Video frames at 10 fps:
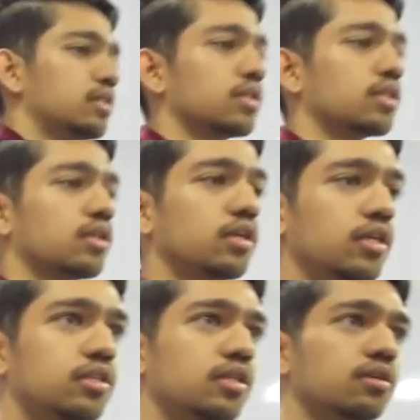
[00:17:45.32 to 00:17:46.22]
is a
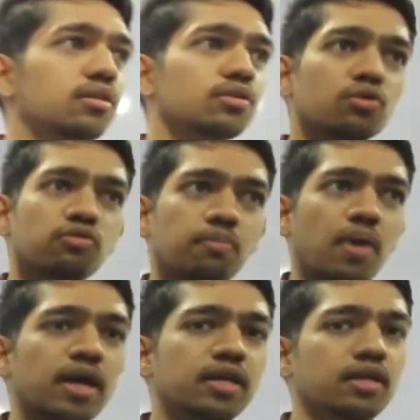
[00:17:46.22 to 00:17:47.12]
sort of
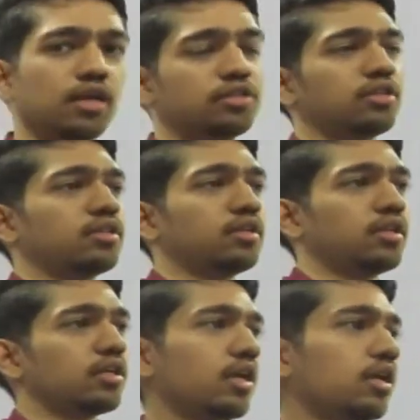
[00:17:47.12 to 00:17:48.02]
a bidirectional.
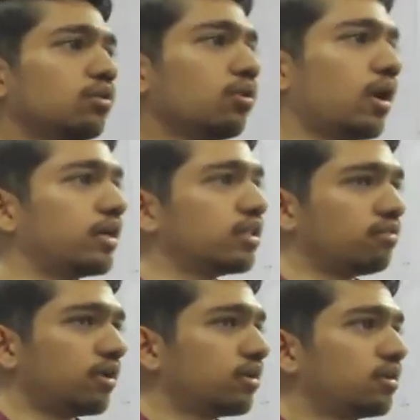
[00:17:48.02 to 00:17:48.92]
It can go
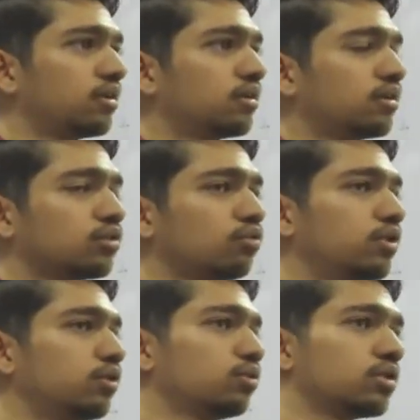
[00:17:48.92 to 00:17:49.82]
either way.
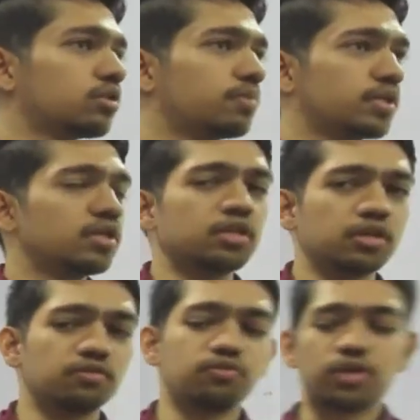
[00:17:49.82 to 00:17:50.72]
So we use a
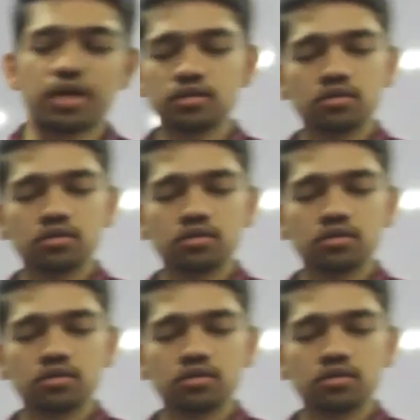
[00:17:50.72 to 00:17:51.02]
special term for